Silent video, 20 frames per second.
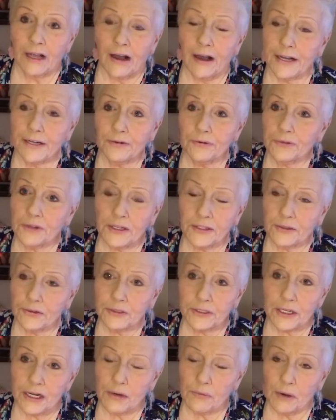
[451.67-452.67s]
I don't think
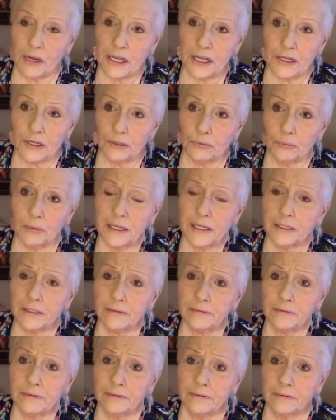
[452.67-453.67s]
there's any way he could
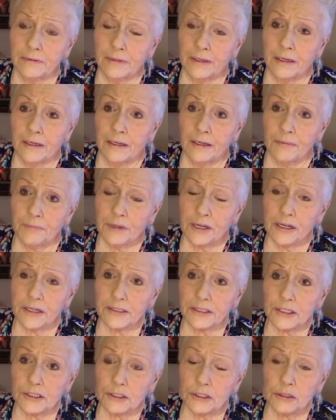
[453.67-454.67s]
win, because
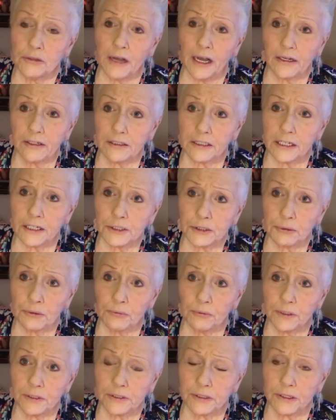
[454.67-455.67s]
he's too out of touch
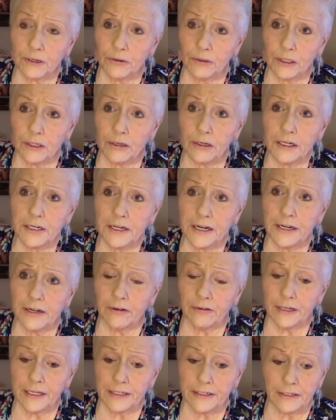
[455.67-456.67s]
with what's going on
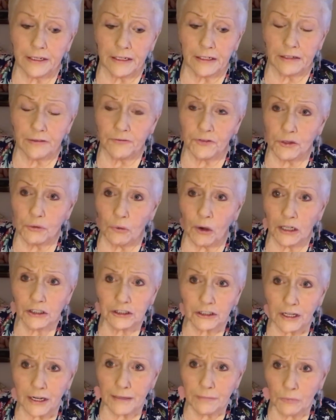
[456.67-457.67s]
now. And if you
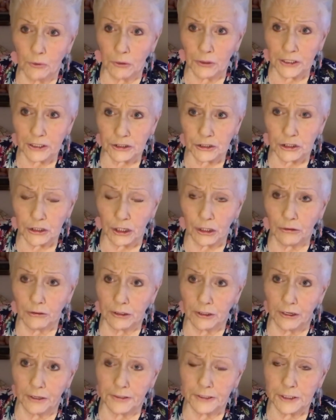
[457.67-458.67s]
watch like Morning Joe
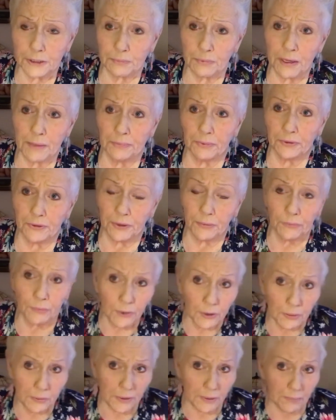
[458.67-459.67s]
and all these people that
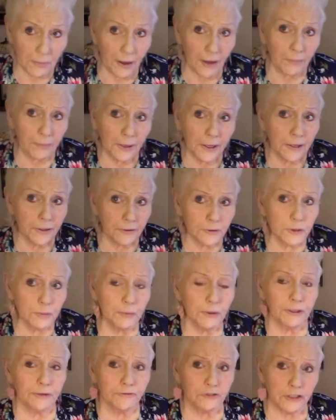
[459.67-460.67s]
were Republicans
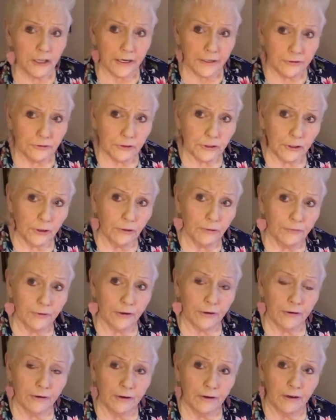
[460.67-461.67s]
but have changed
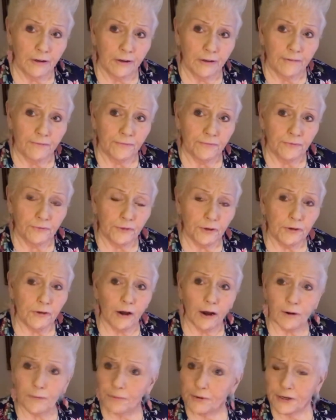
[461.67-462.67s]
over, you
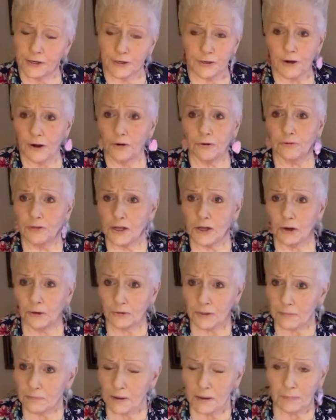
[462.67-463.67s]
already know the
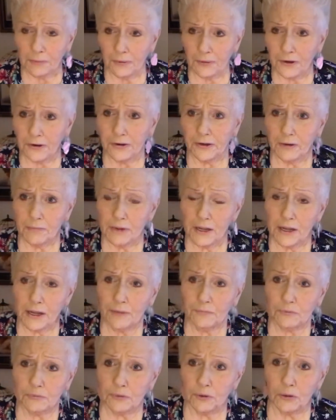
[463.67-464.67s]
only people they're going to be
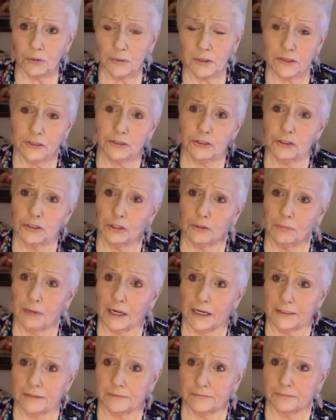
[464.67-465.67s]
comfortable with is Joe
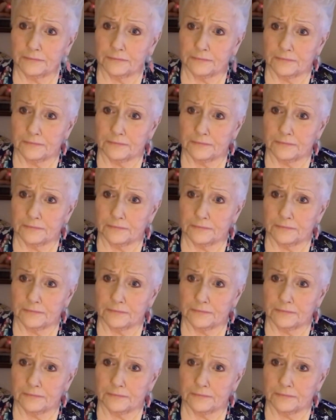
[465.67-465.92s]
Biden.